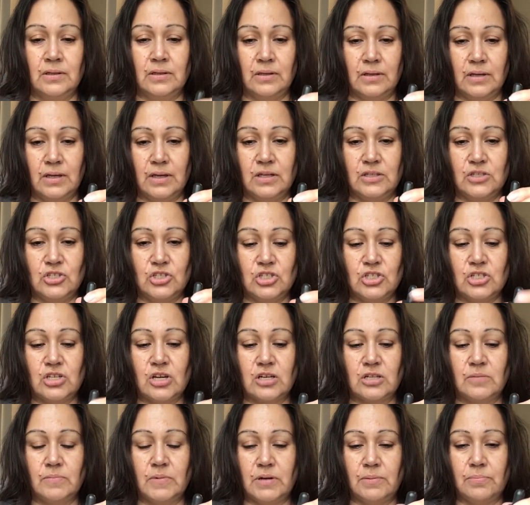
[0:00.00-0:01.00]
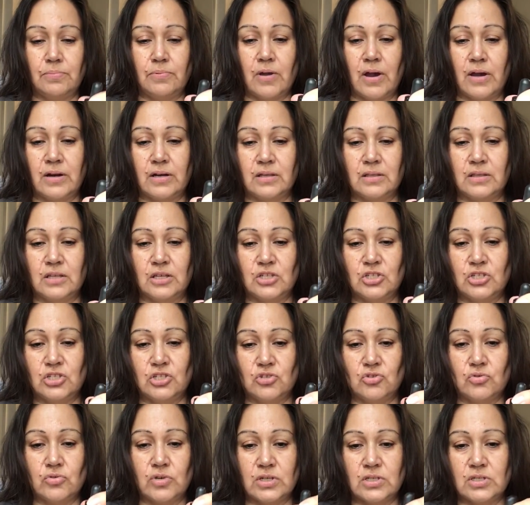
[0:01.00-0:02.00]
And she talked about a product that she
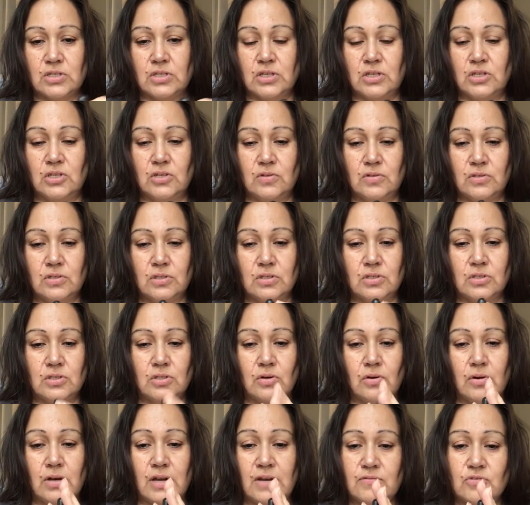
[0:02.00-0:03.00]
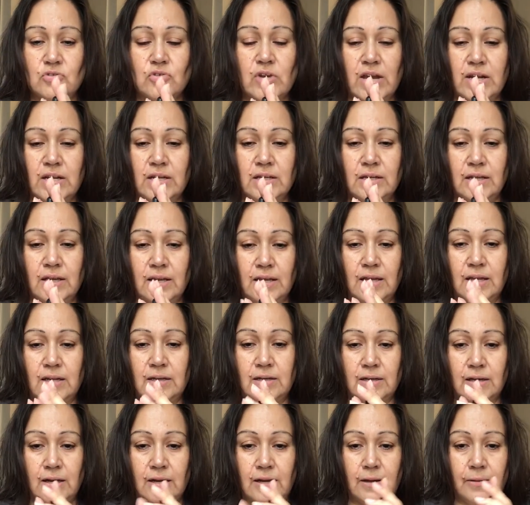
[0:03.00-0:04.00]
trusts and uses. So I've tried it,
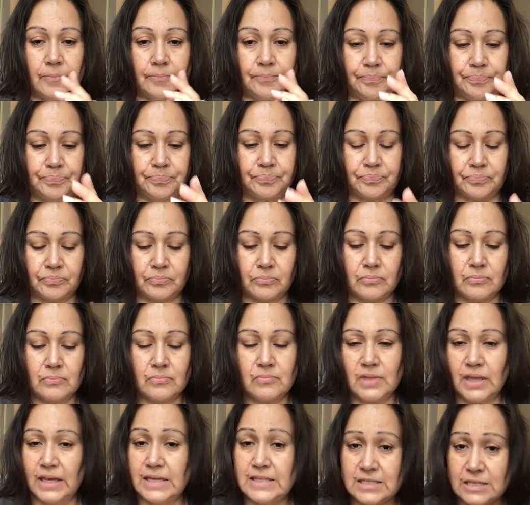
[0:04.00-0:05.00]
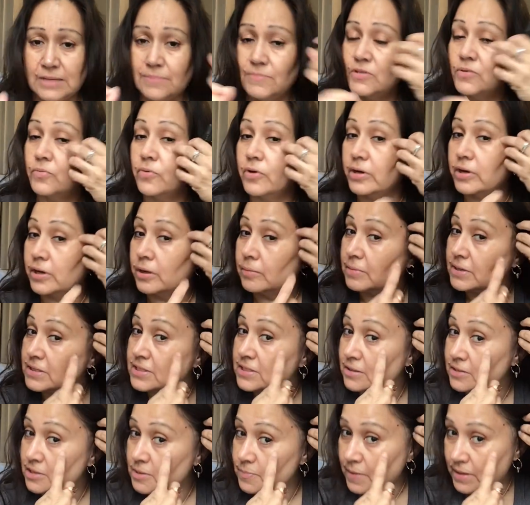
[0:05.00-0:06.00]
and it seems to work on my
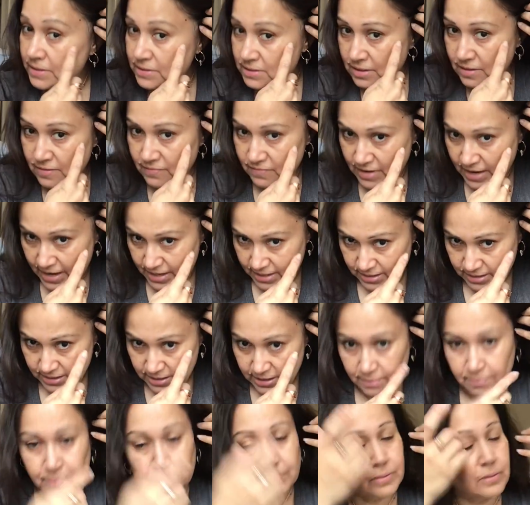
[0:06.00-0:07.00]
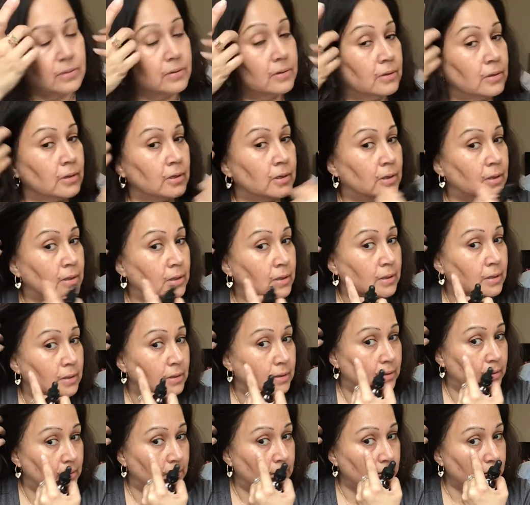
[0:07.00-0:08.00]
sunspots. They have lightened up.
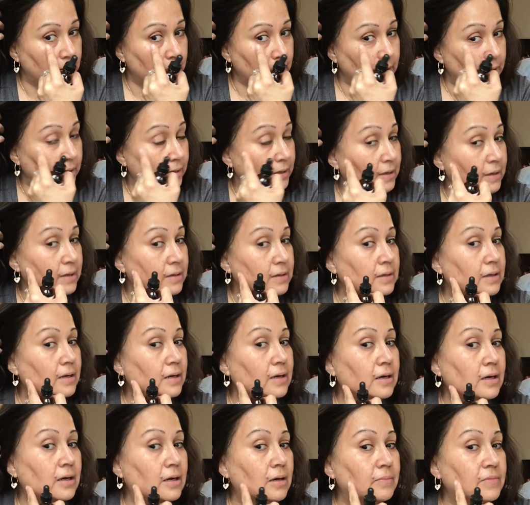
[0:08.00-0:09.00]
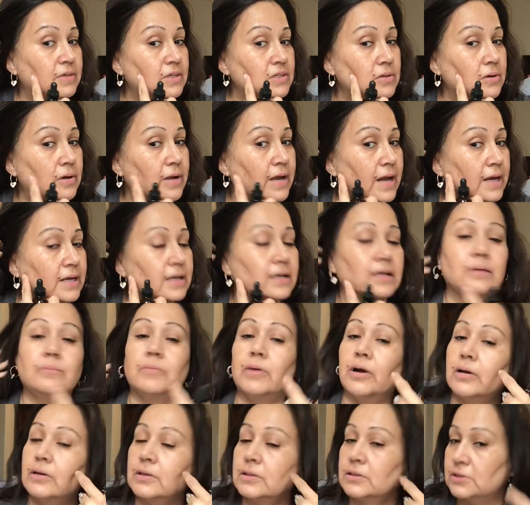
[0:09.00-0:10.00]
And these are acne
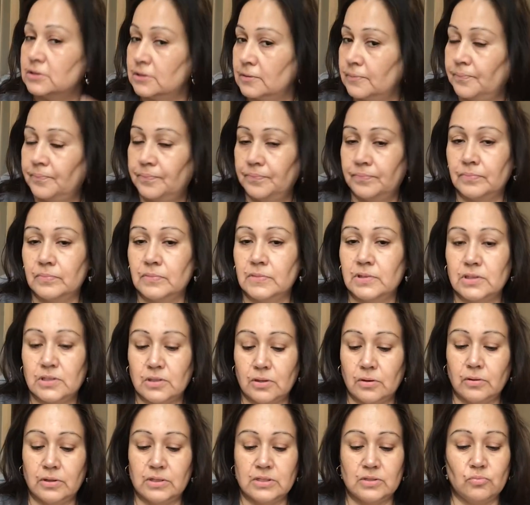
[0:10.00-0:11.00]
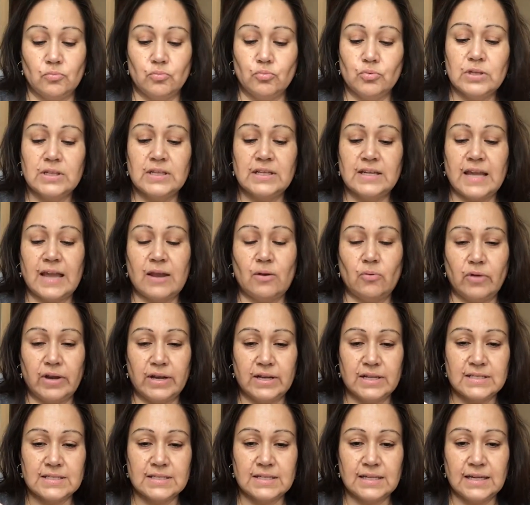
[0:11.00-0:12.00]
marks. So it's really lightweight.
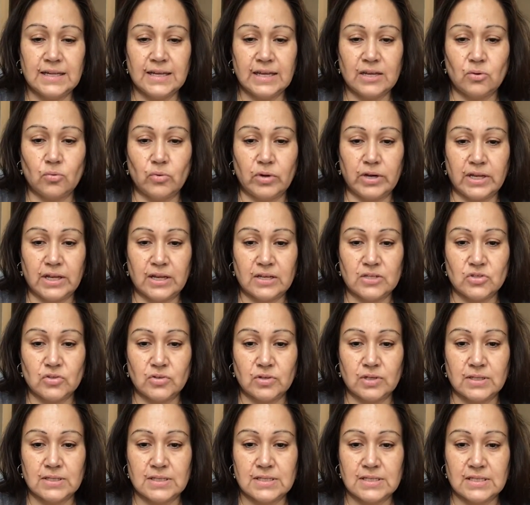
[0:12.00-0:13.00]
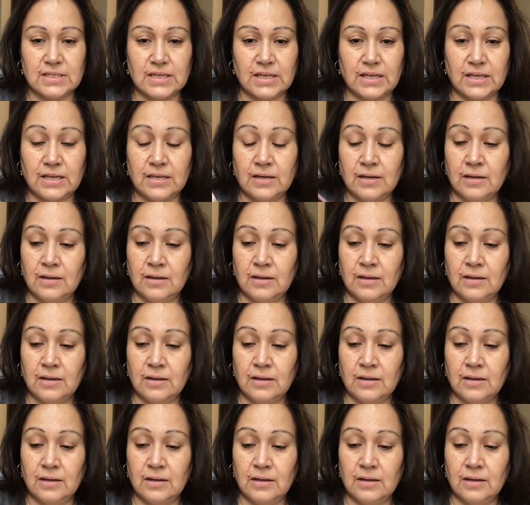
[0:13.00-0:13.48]
It's liquidy, as you can see.